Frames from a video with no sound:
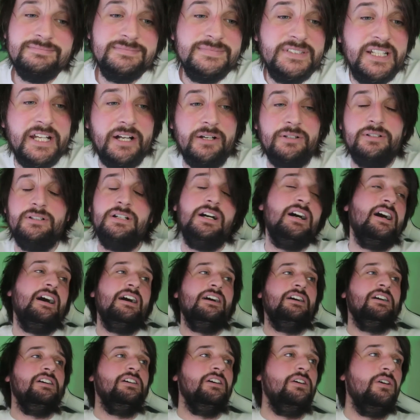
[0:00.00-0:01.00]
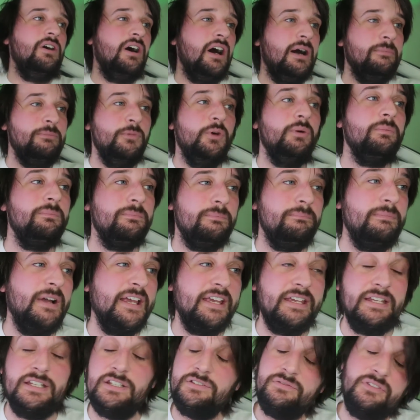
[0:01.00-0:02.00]
you know, I'm not
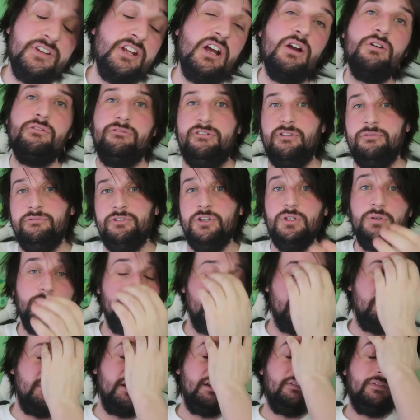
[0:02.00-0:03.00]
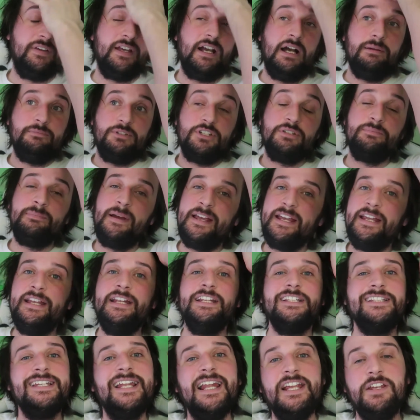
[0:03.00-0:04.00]
making this video for views or anything. I'm just making
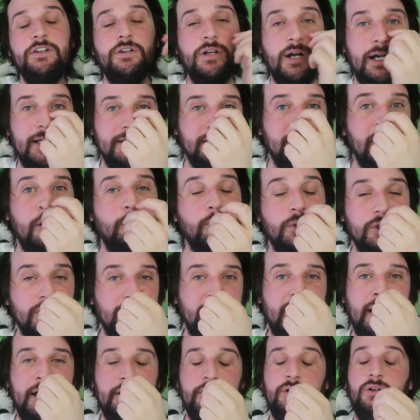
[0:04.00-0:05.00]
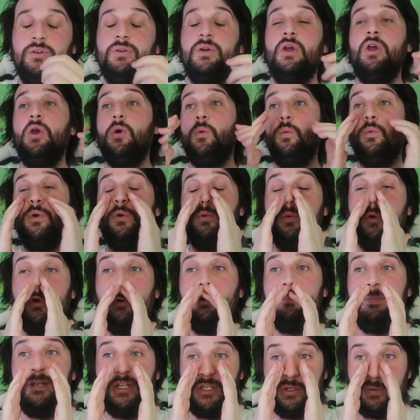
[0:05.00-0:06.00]
it to let you guys know what's going on. We
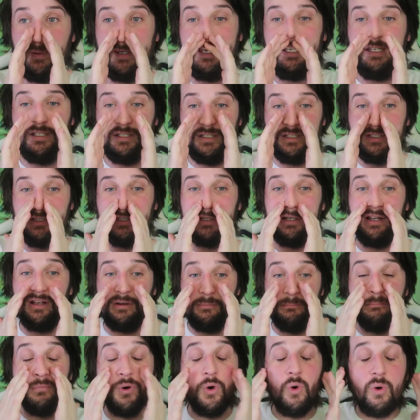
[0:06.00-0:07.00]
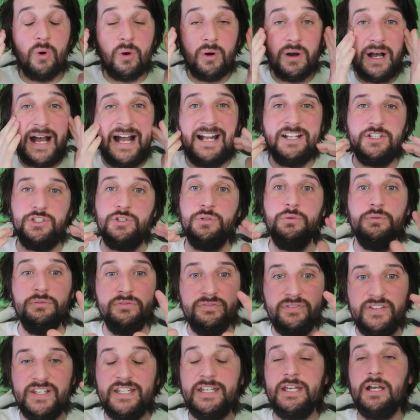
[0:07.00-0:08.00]
will be doing more actual
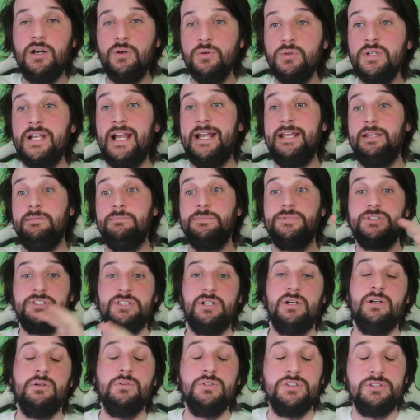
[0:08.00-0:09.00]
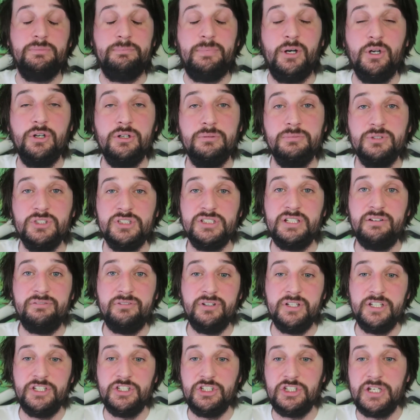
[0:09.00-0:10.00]
video game styles of Pokemon
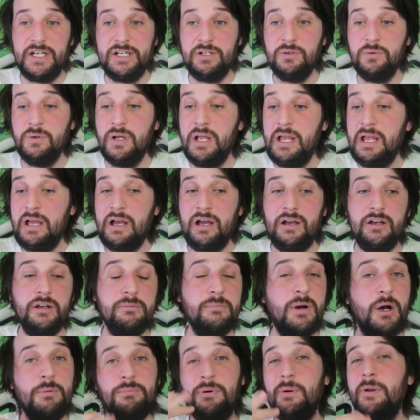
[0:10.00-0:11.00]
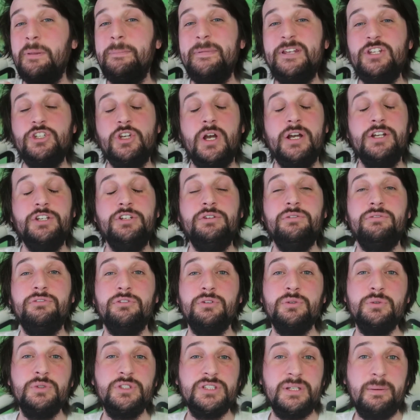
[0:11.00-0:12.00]
stuff on his channel. Um, I'll probably be showing you
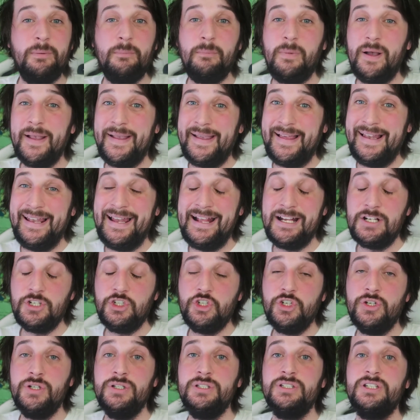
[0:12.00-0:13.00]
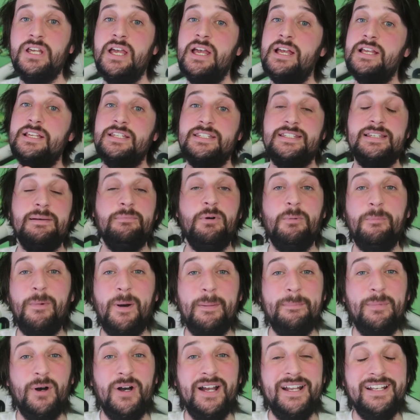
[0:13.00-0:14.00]
through some of my collections, some of
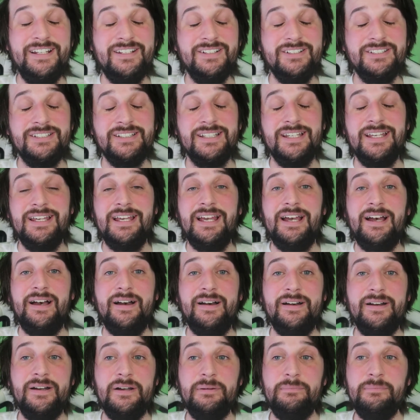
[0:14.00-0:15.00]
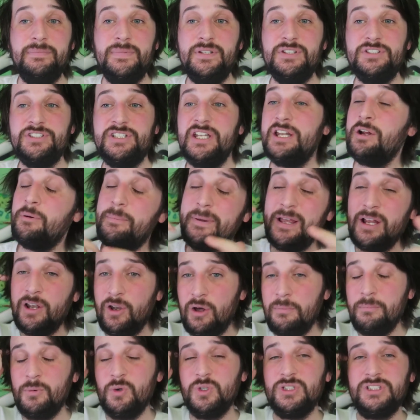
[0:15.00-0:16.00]
my binders. Um, so there'll be a
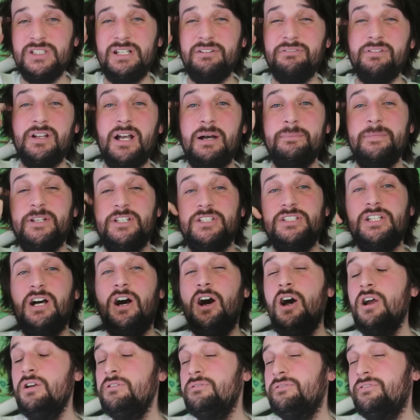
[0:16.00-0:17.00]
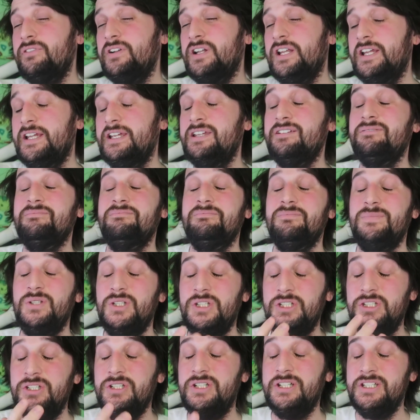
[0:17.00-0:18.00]
lot more stuff coming. So hopefully
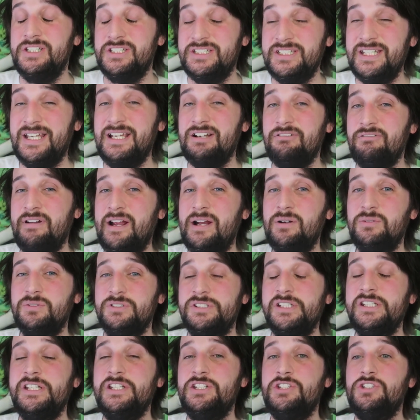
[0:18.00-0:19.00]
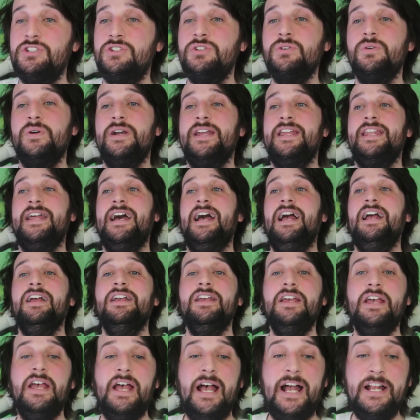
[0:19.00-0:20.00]
you can stick around and enjoy that.
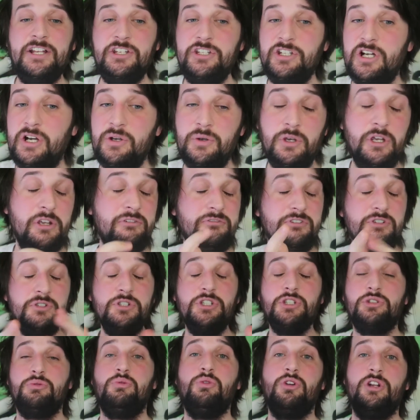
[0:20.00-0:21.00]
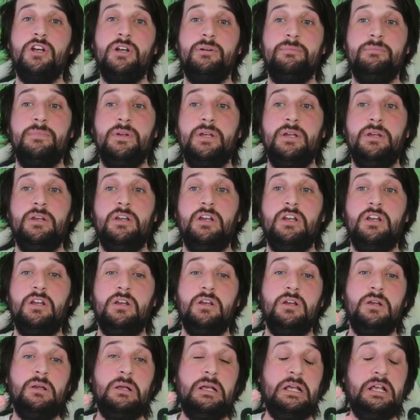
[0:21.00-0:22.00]
And you know, if you just want to,
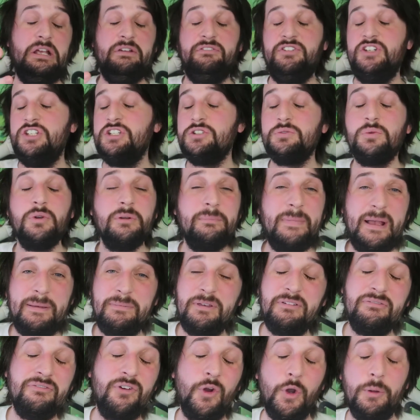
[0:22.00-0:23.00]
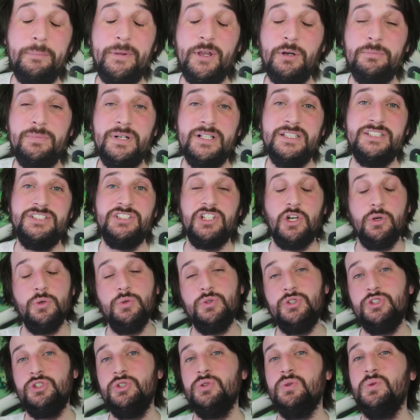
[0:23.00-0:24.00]
if you just want to maybe follow me on my
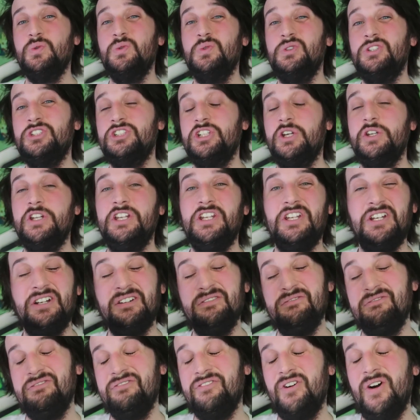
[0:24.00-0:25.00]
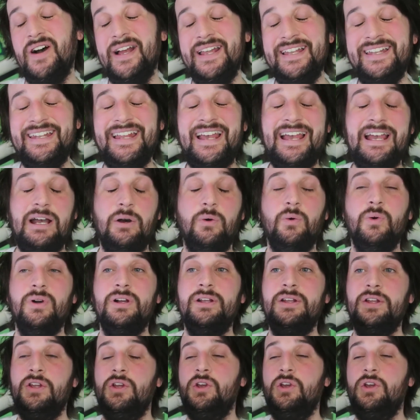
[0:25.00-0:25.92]
socials so that you can find out